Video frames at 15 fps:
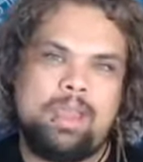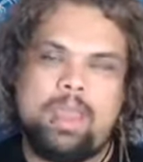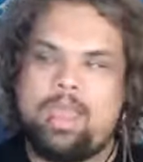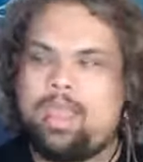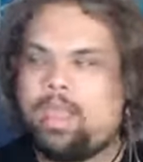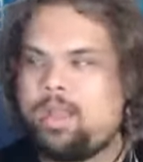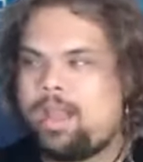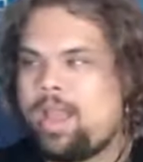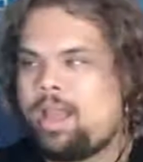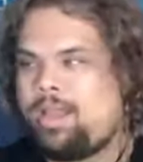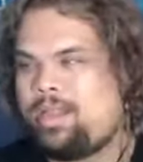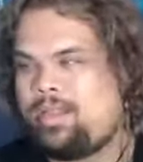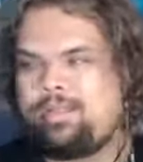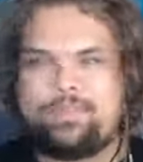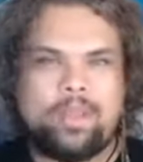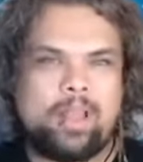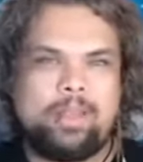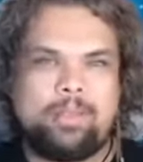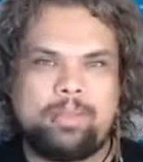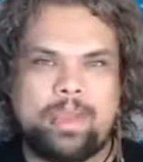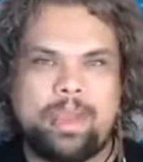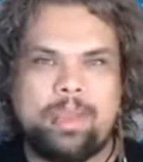And I need to
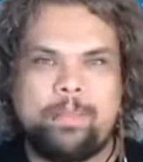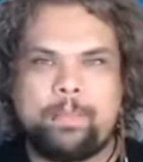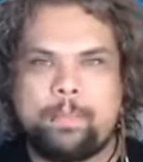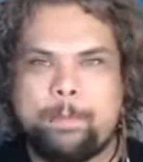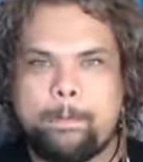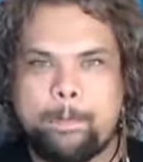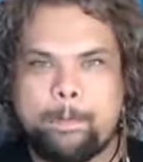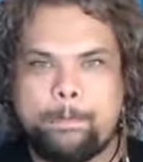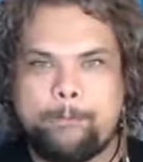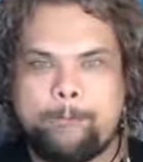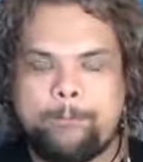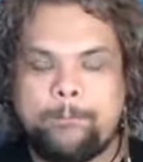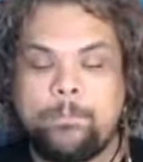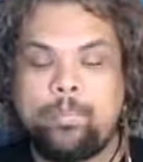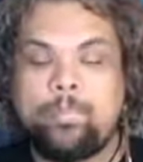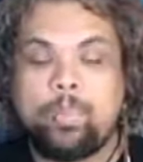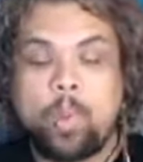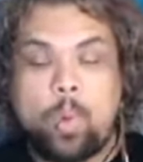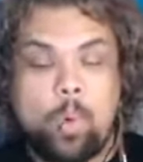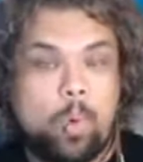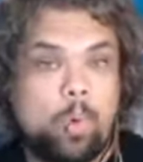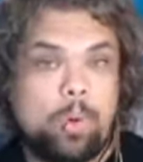follow that.
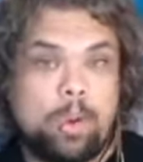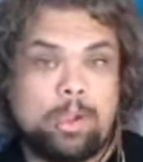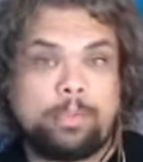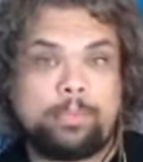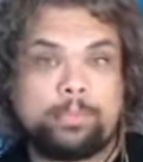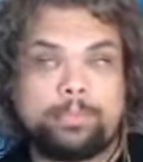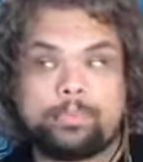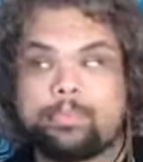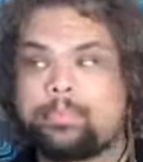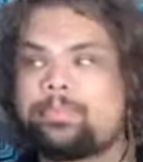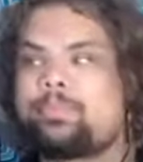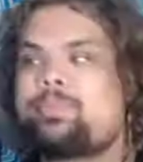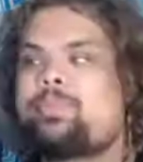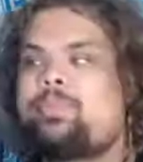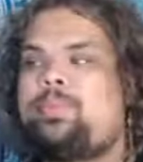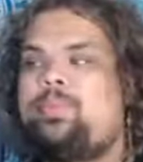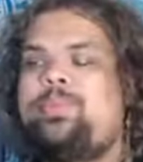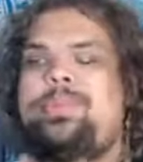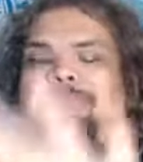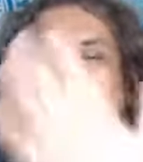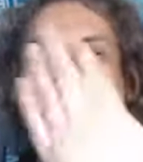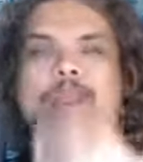Or
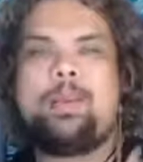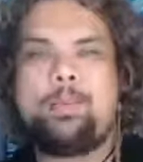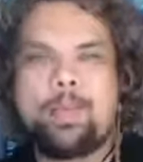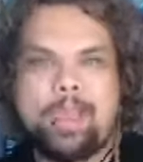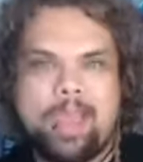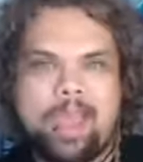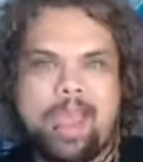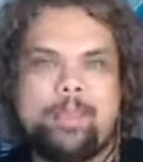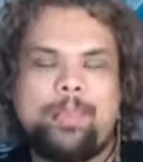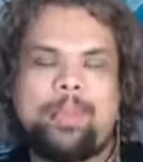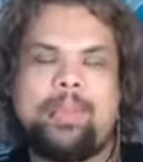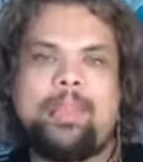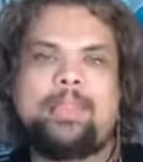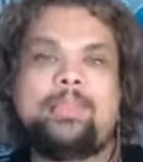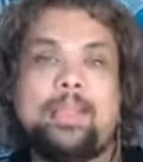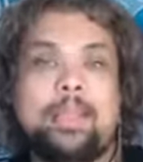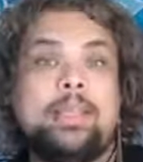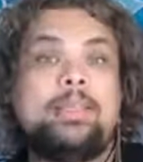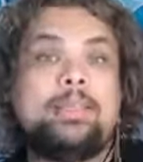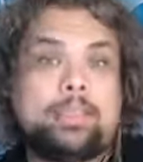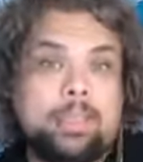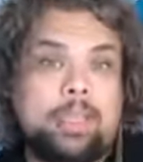my happiness
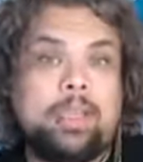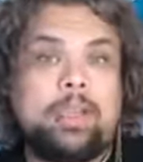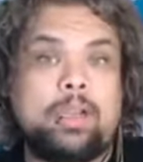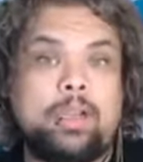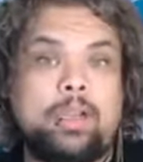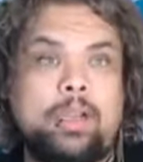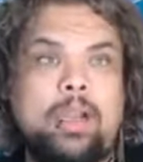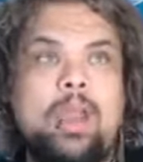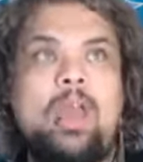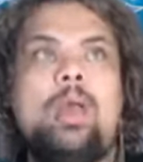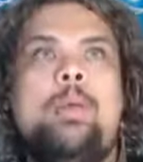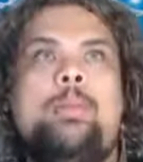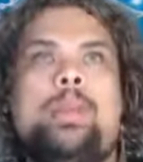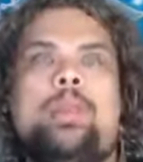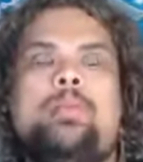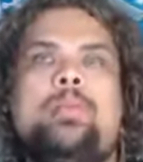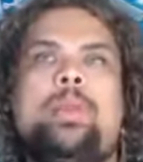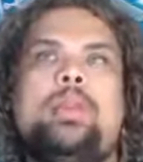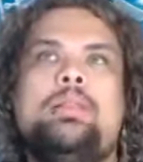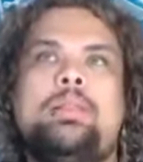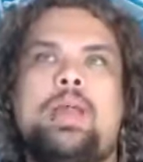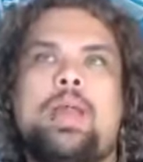is here, but I
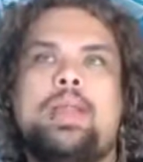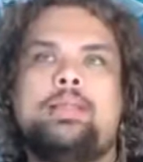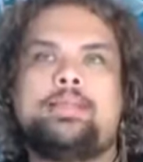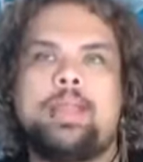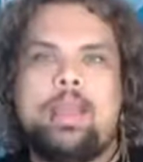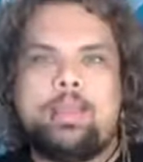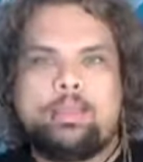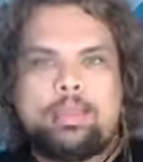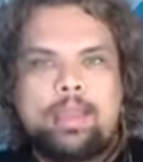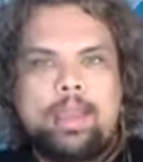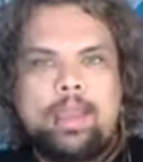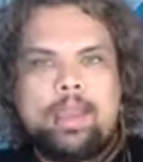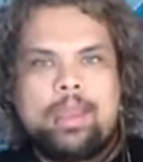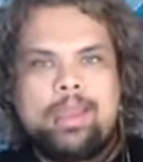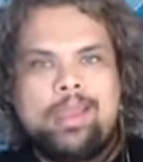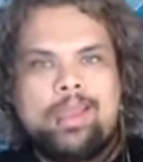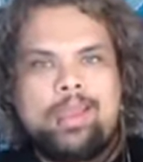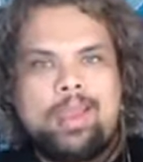realize that